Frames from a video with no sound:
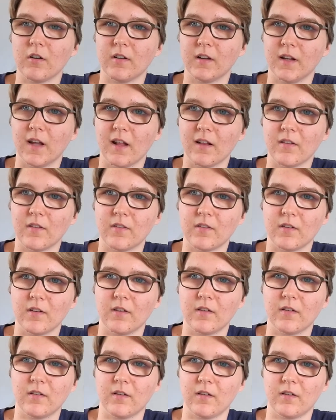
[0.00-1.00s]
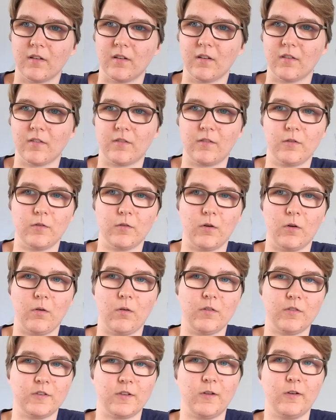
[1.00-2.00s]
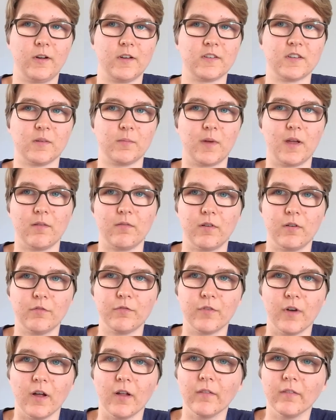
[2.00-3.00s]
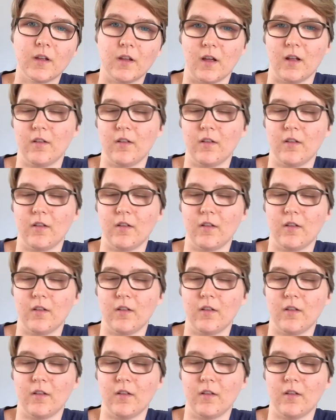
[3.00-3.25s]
against it. You know, as long as I'm having fun